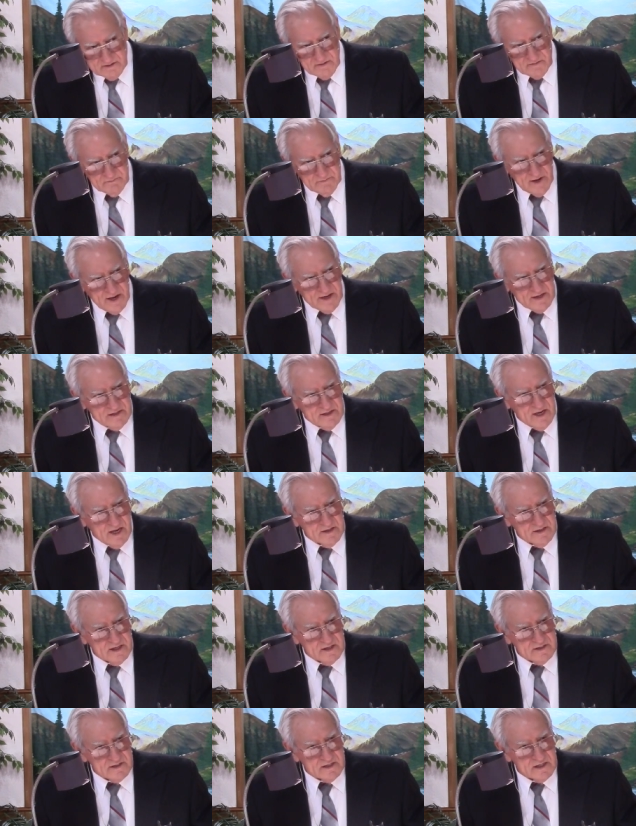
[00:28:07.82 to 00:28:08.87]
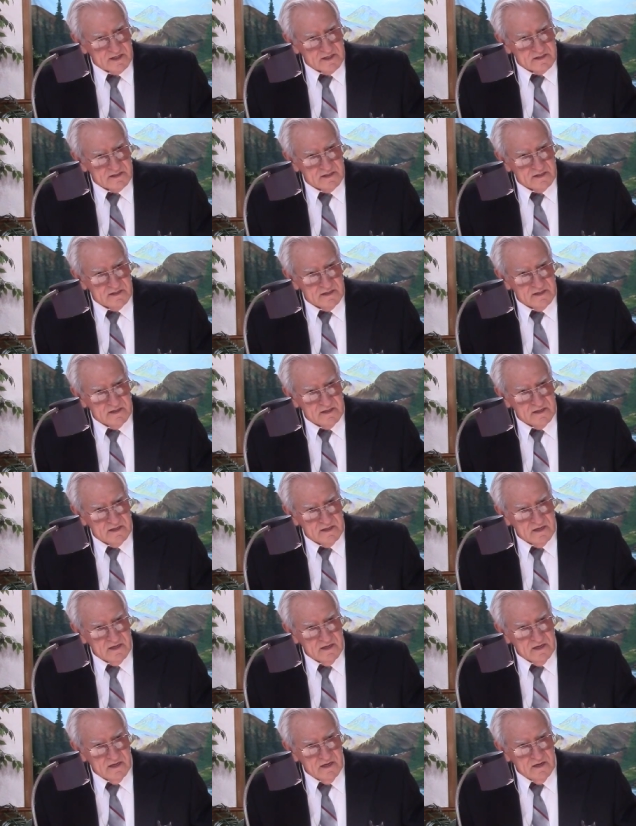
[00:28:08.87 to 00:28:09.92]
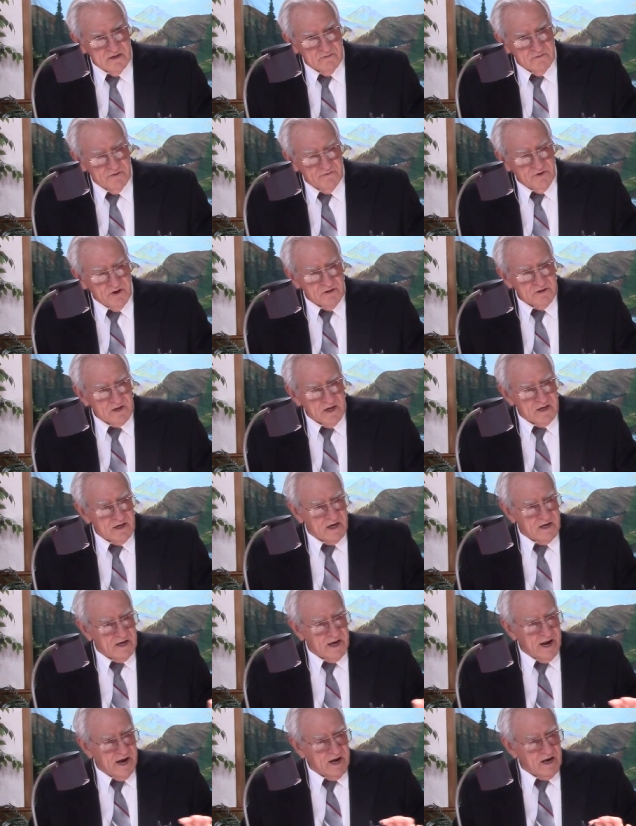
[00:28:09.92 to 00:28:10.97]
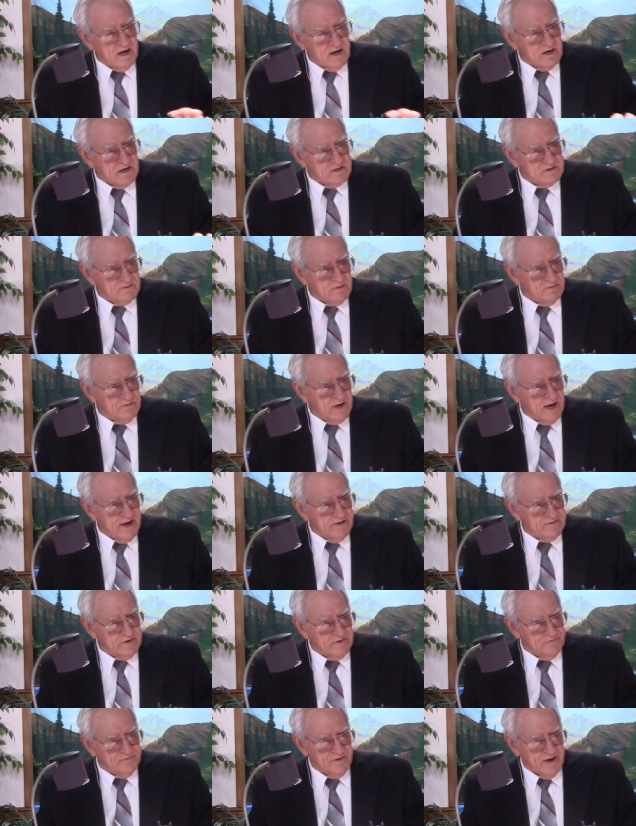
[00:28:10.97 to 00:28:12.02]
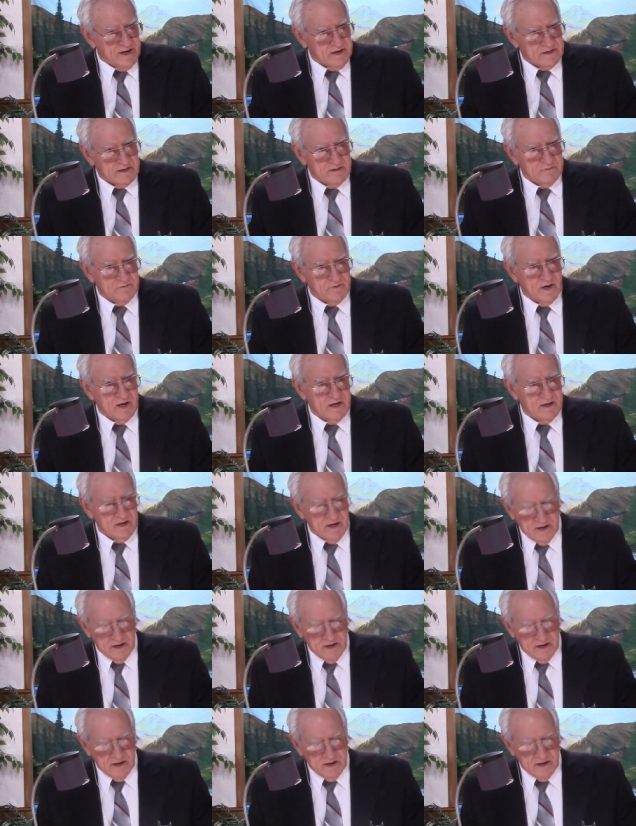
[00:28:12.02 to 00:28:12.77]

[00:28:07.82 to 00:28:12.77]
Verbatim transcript: t- bad tendencies. We've all got our errors where we have to fight them, right?